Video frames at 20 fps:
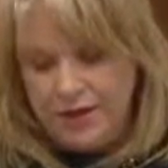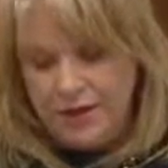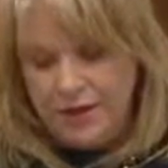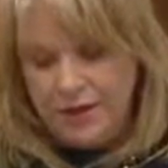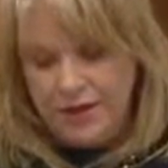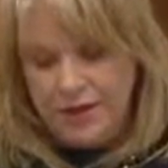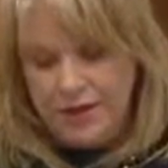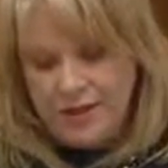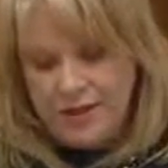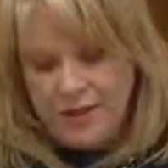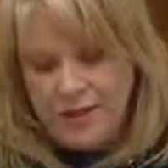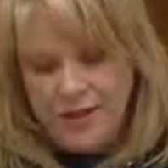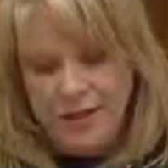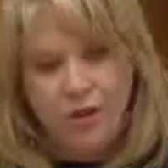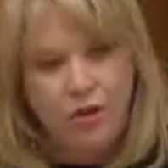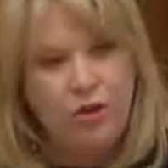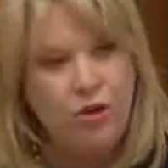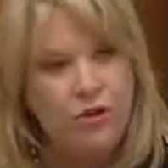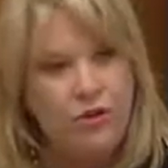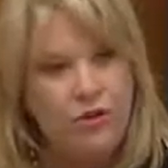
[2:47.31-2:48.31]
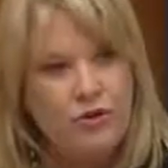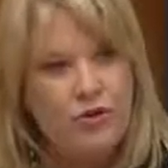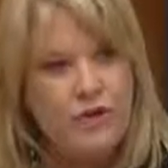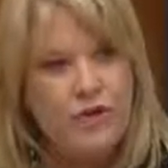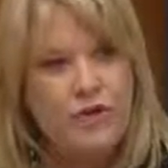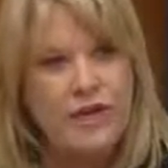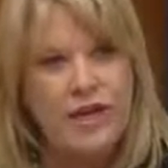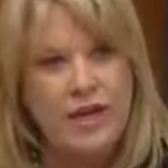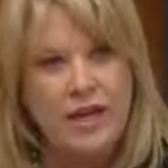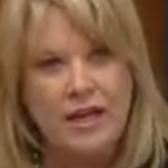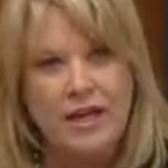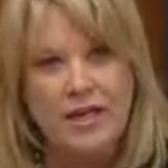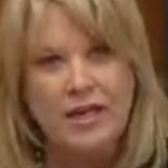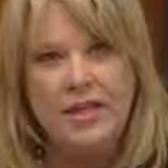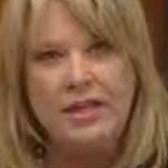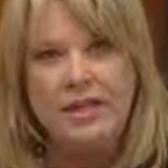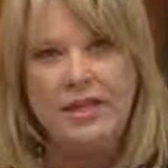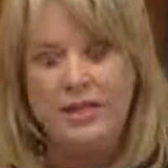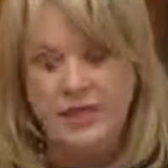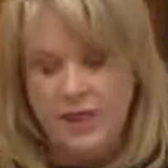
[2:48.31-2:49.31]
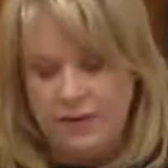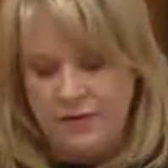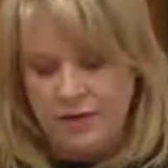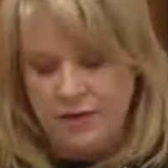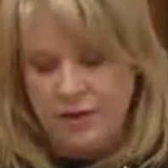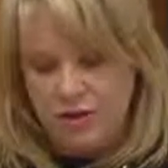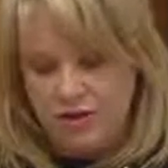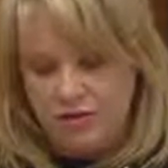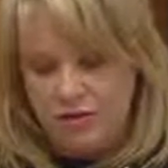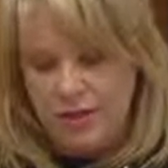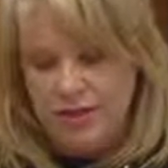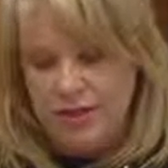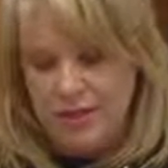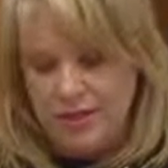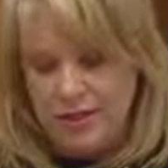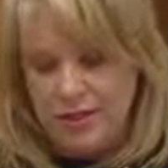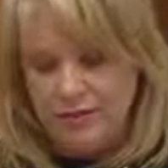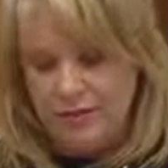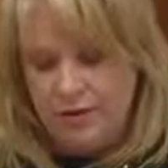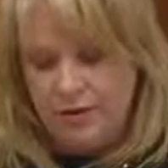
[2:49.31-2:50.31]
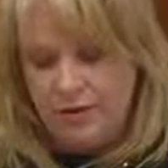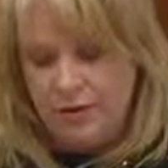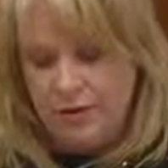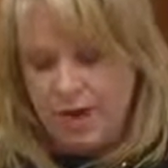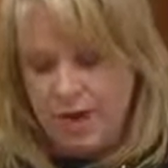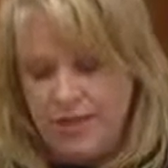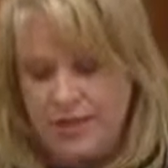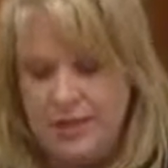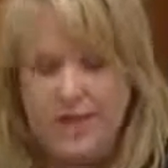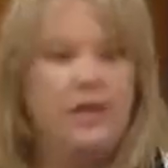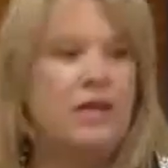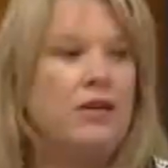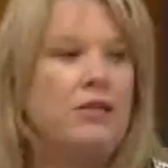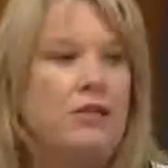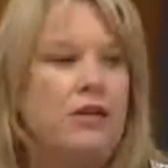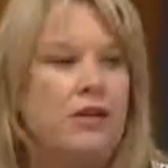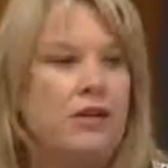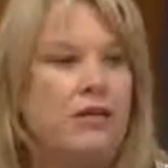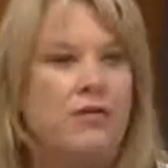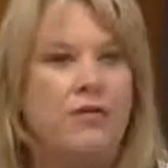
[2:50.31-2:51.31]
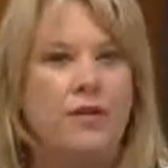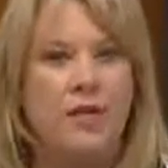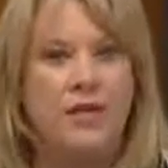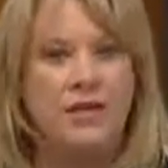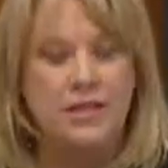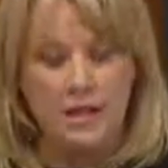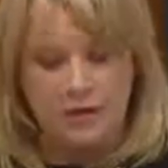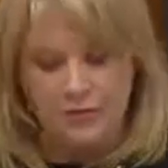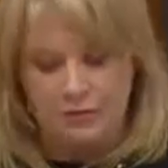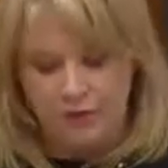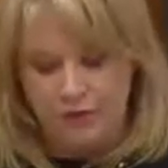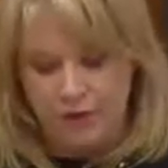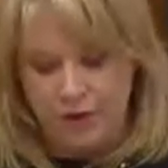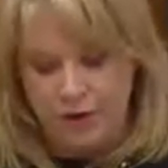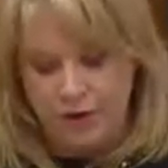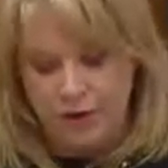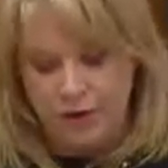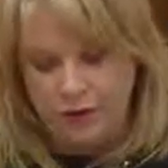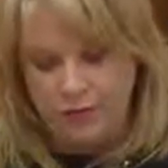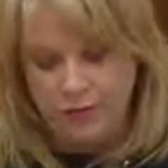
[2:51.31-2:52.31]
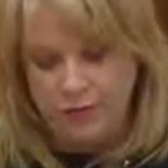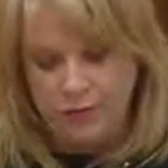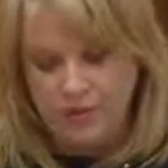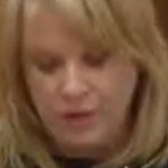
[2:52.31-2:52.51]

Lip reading: This is the longest any 737-based aircraft has ever flown.